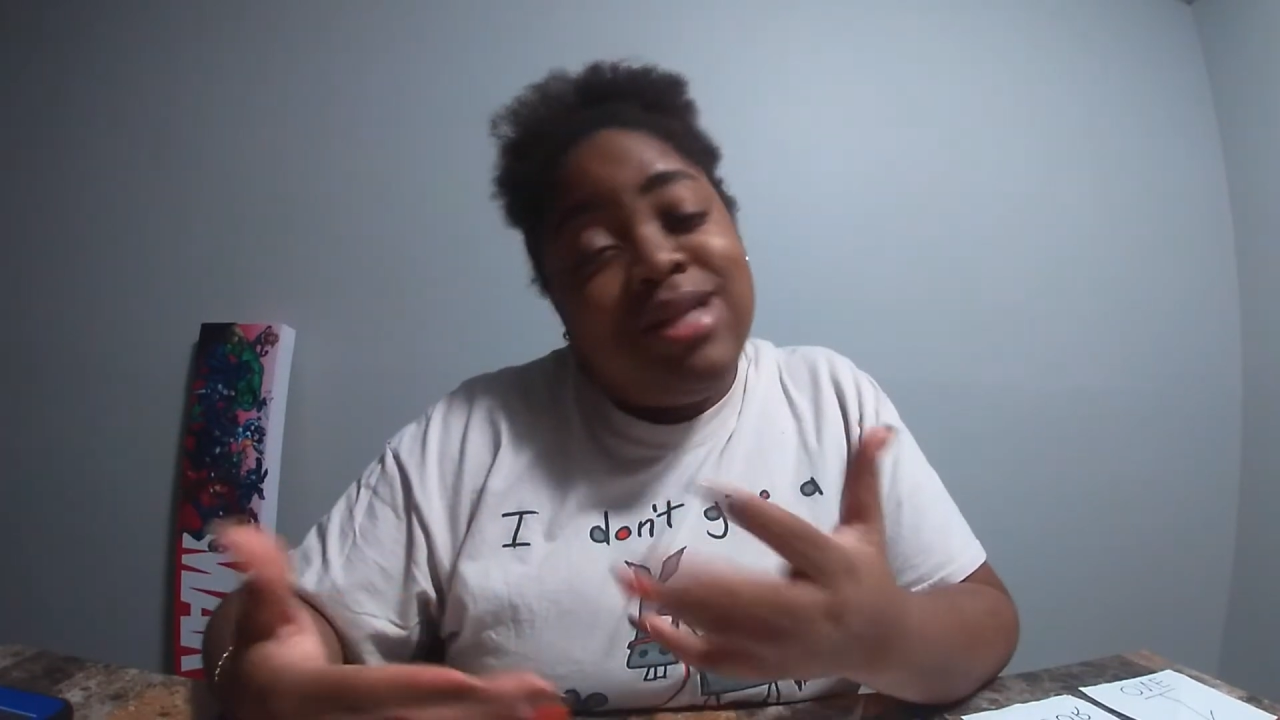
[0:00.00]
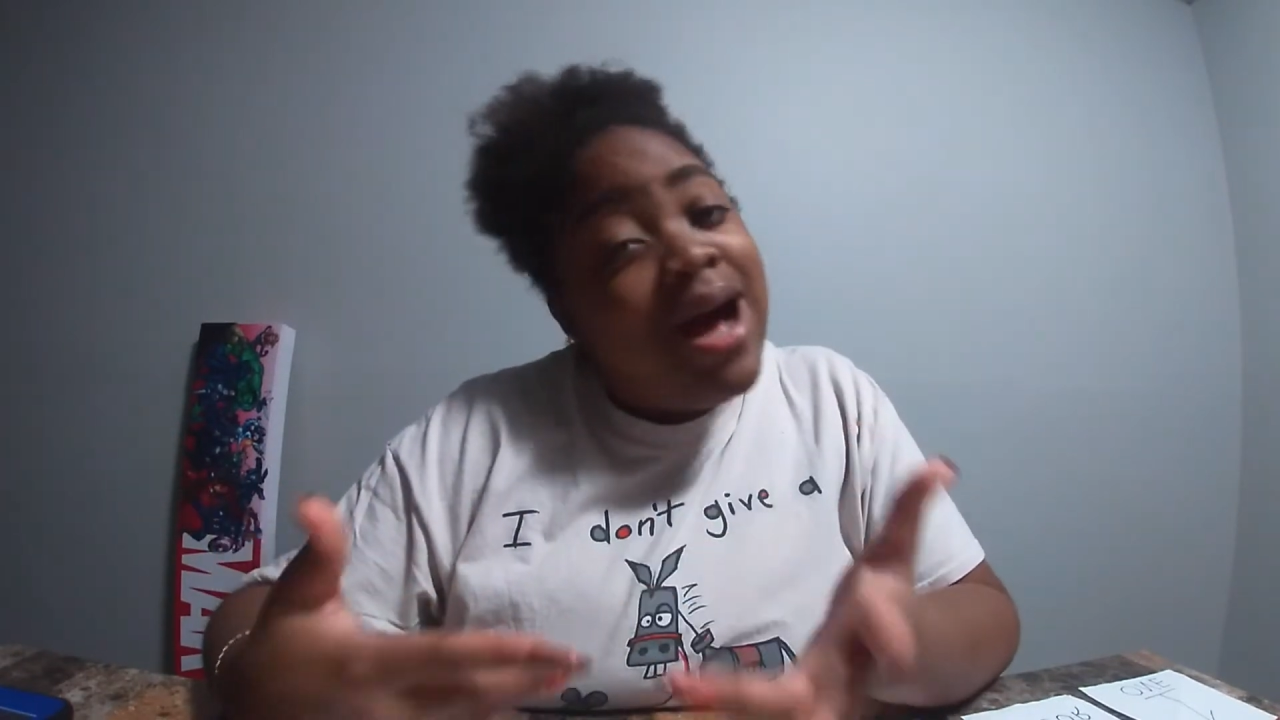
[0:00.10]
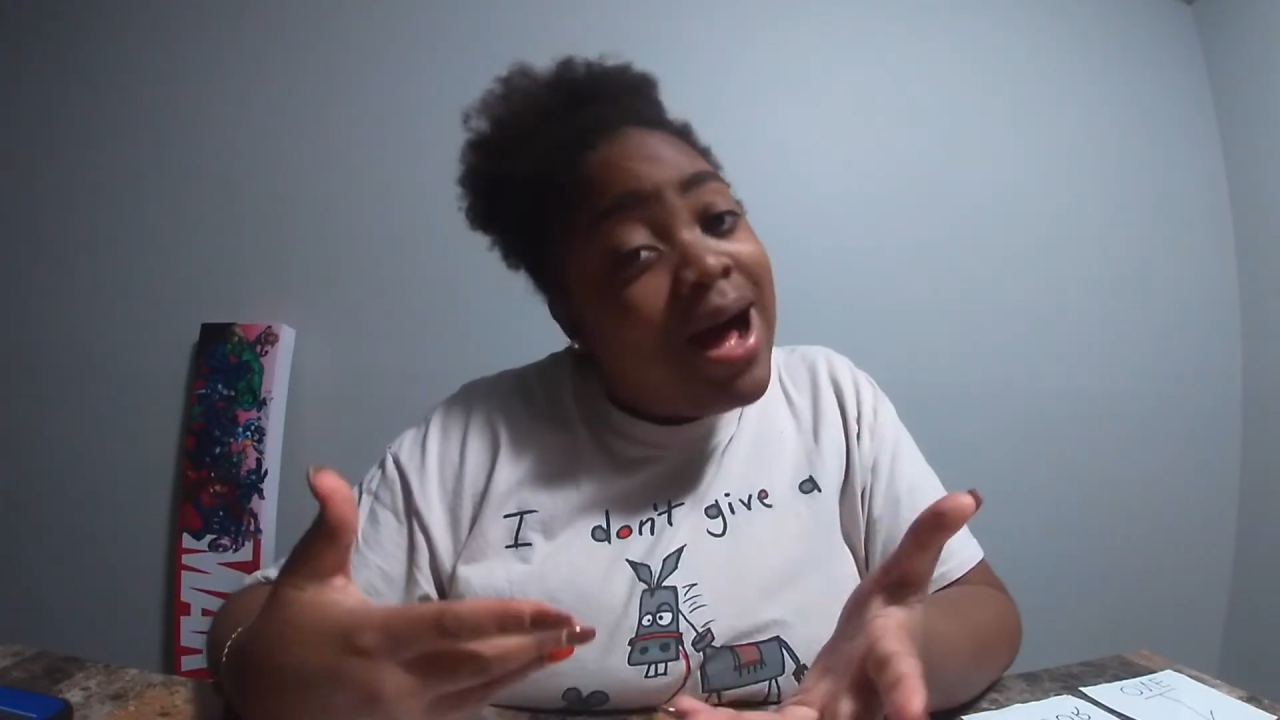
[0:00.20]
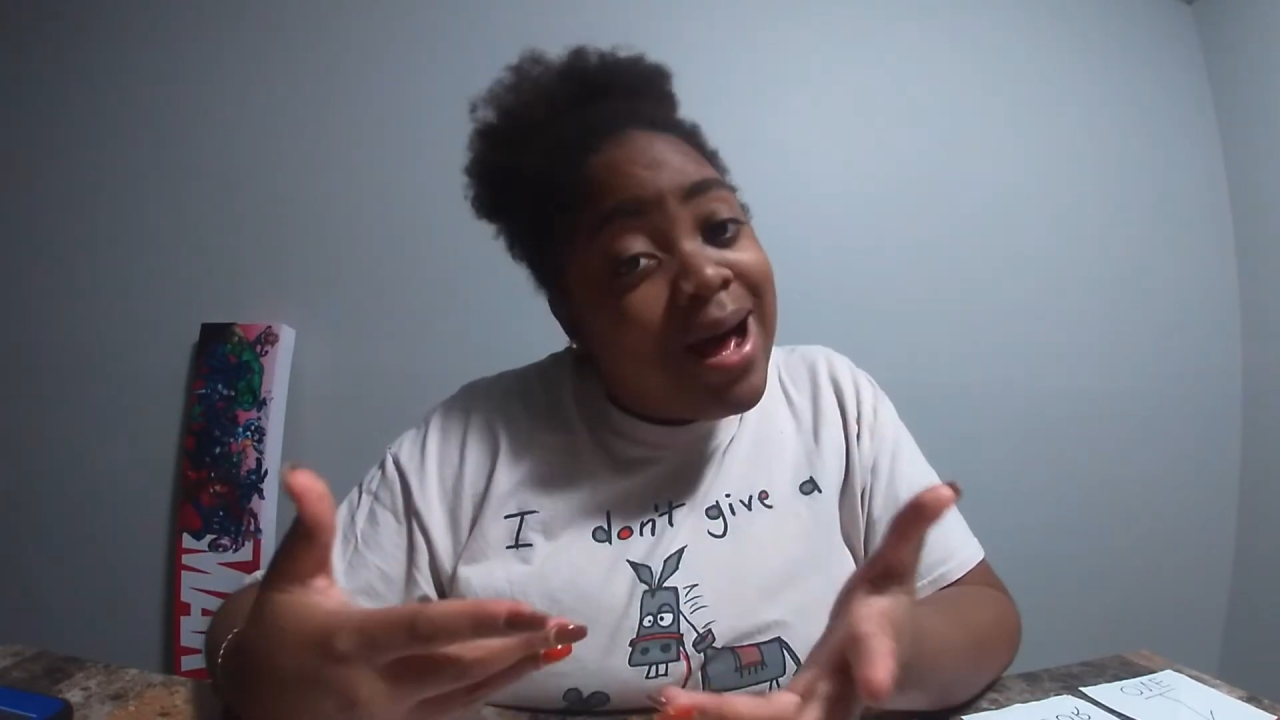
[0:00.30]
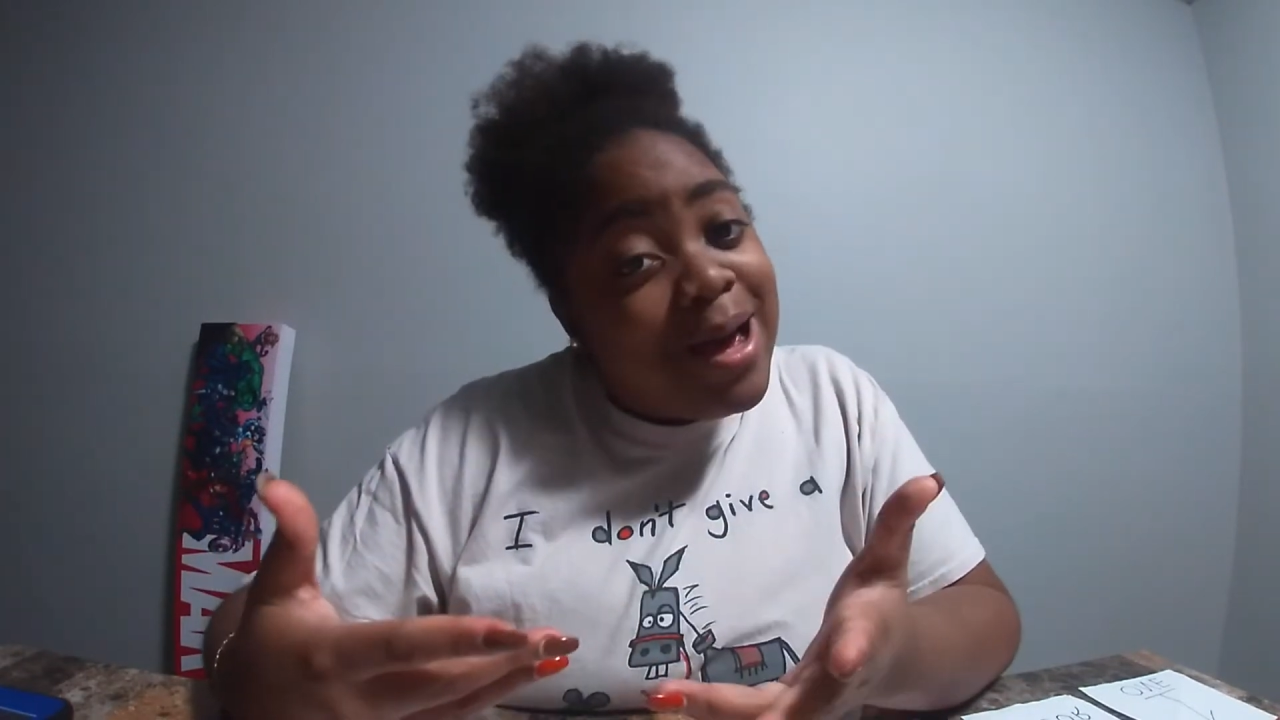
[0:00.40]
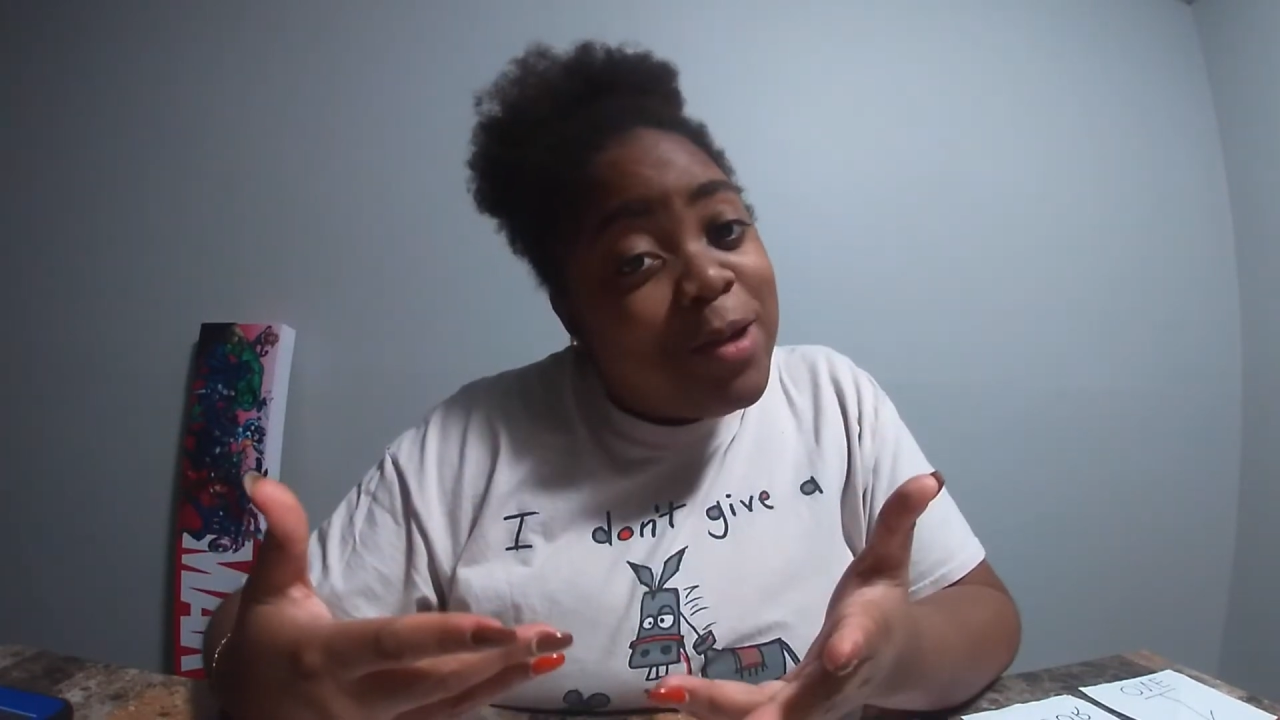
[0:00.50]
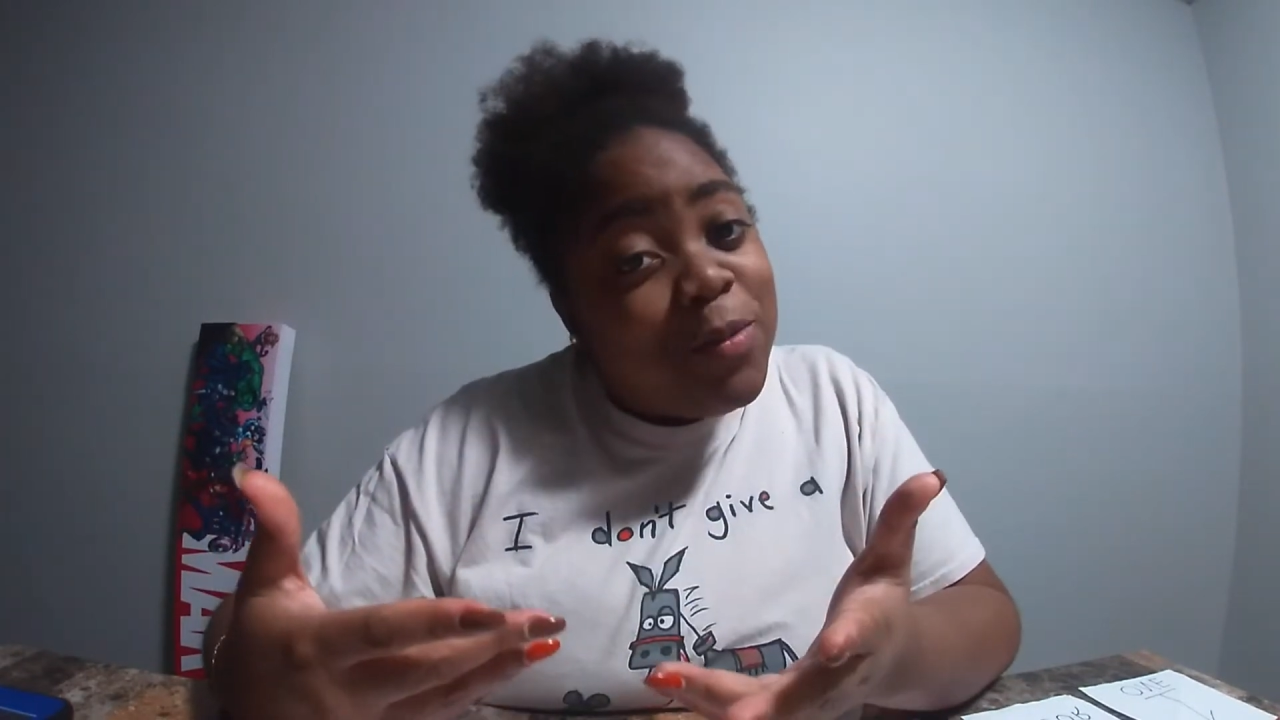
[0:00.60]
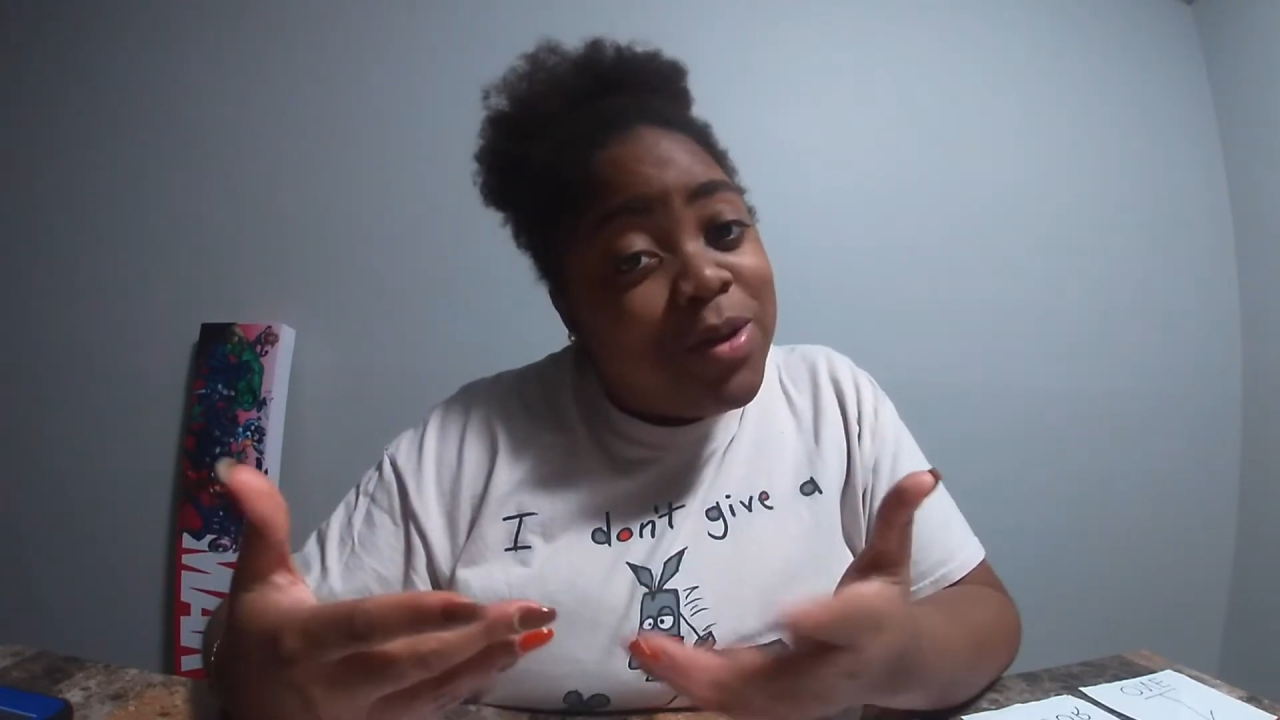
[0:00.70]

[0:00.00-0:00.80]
time,